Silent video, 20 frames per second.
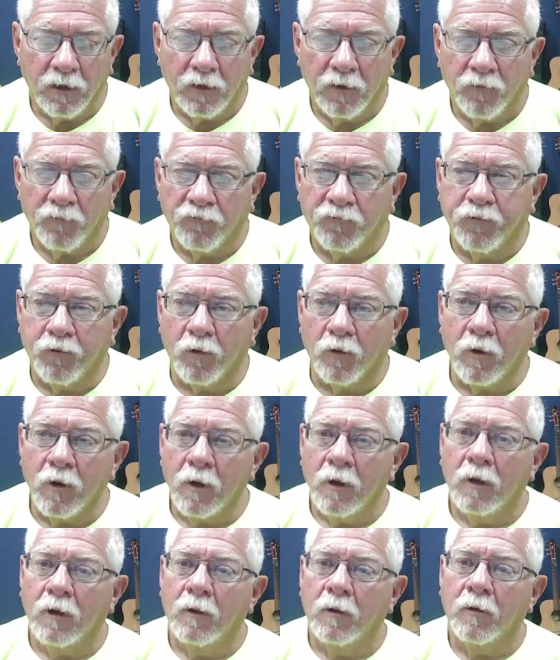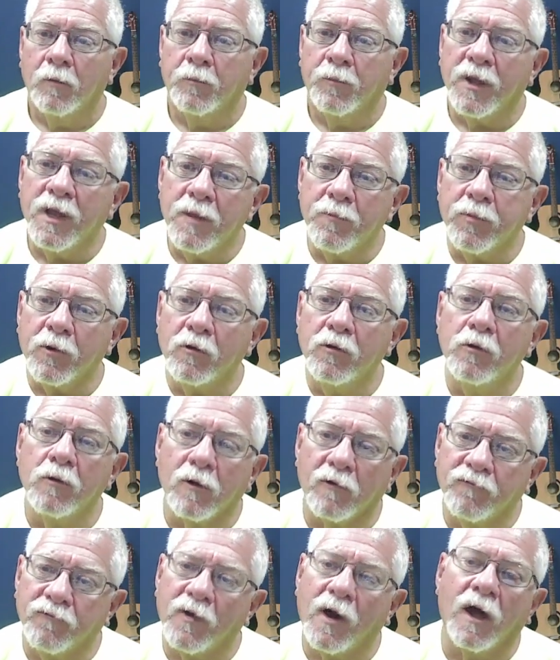For people who
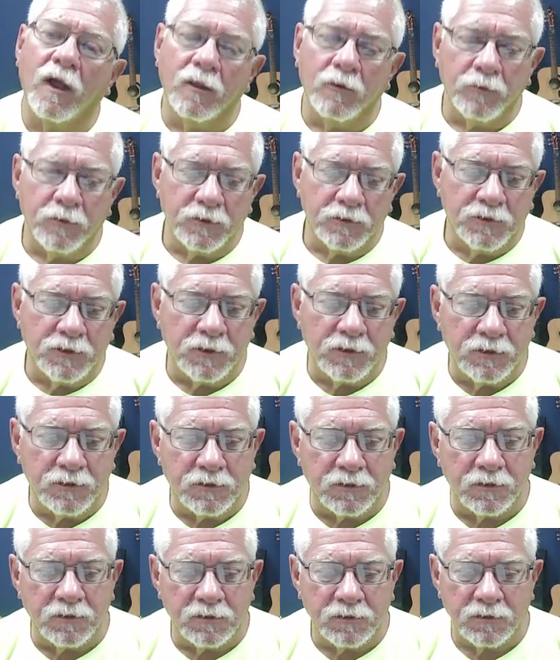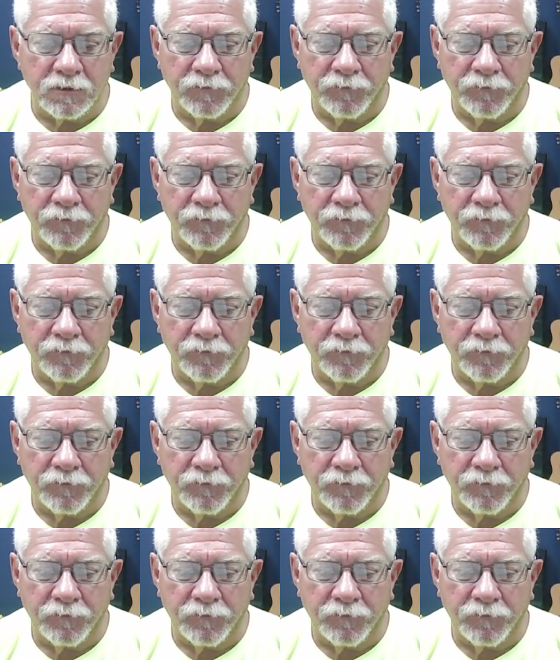are following Jesus,